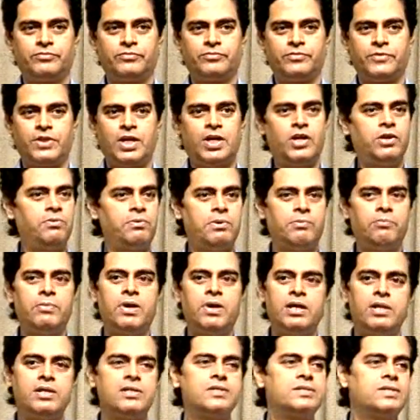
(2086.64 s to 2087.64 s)
Remember,
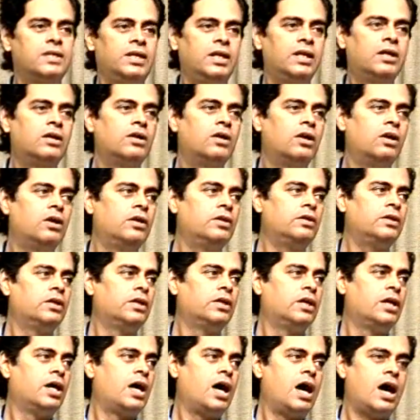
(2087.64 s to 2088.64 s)
in silicon,
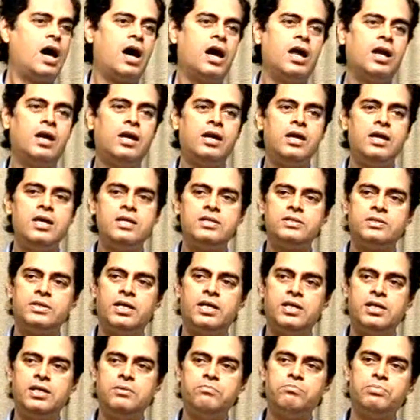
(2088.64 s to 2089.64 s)
unless the
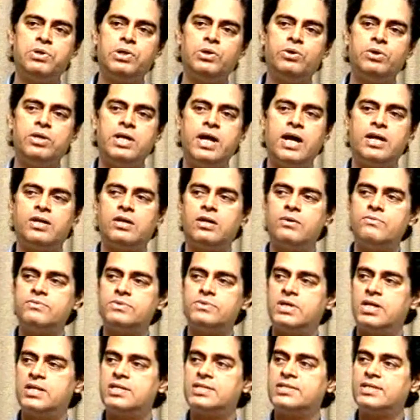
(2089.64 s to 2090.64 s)
impurity atoms are
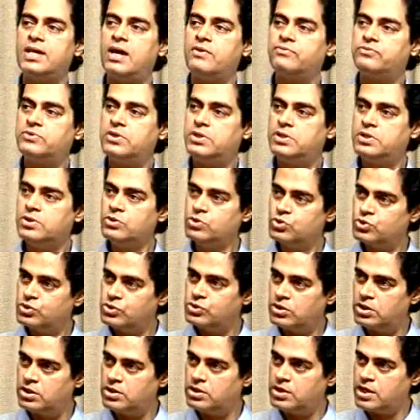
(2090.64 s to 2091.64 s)

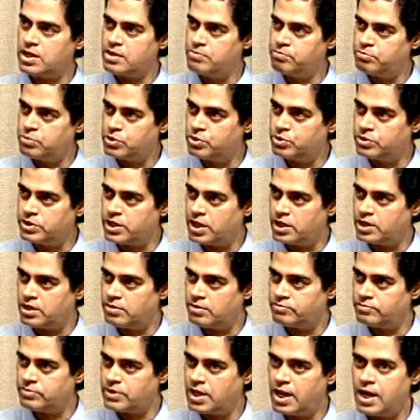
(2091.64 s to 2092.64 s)
substitutional impurity atoms,
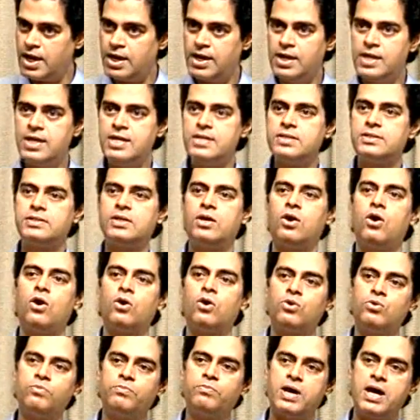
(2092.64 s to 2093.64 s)
unless they
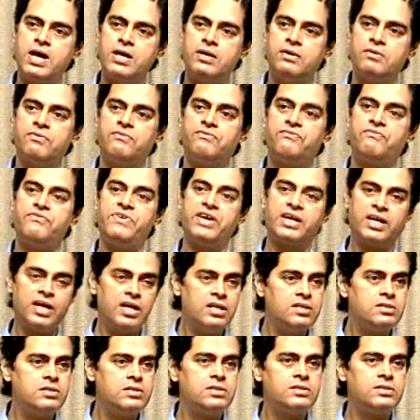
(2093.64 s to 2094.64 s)
occupy
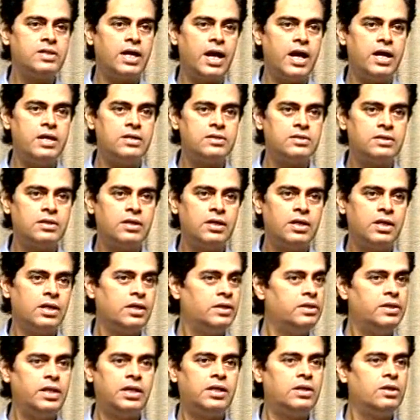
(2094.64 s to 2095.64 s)
vacancy sites, they
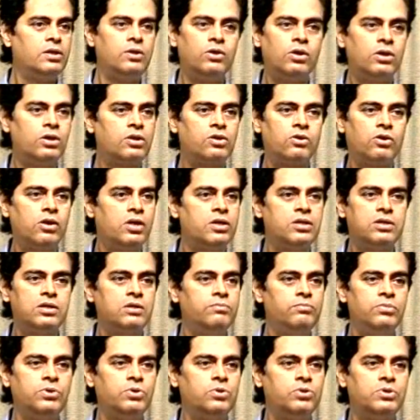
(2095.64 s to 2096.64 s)
do not
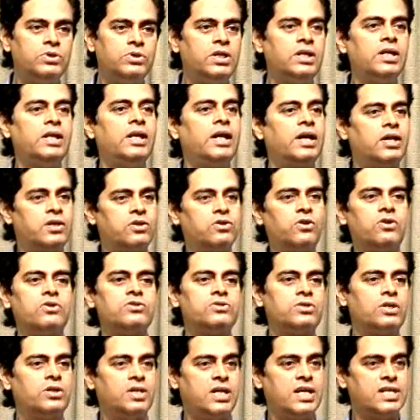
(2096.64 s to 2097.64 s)
contribute the electrons or
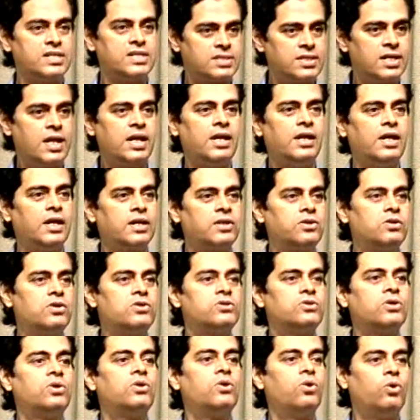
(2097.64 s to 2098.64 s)
extra electrons or
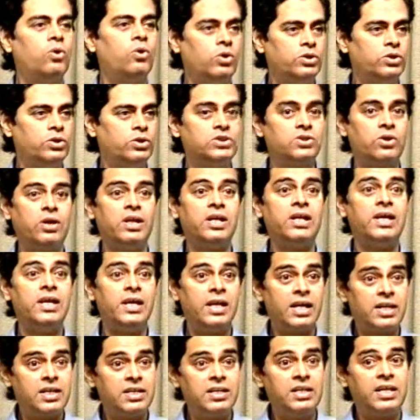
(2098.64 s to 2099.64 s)
holes. It's called
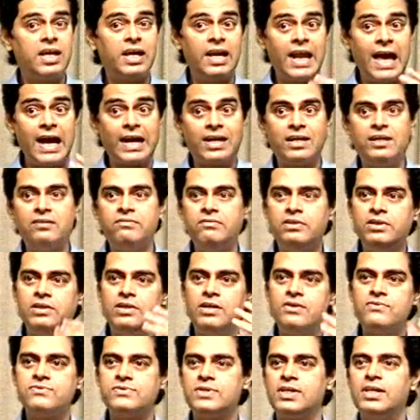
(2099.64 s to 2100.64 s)
electrical activity of
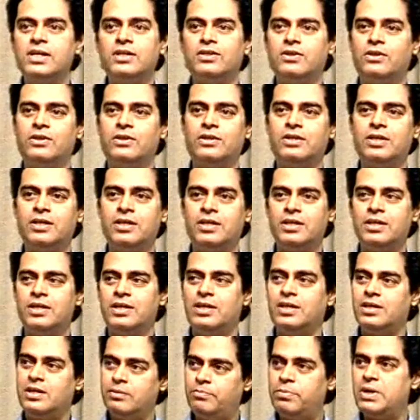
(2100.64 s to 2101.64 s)
silicon.
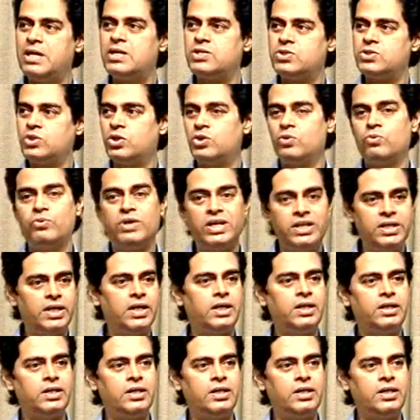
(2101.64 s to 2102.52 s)
Depends on whether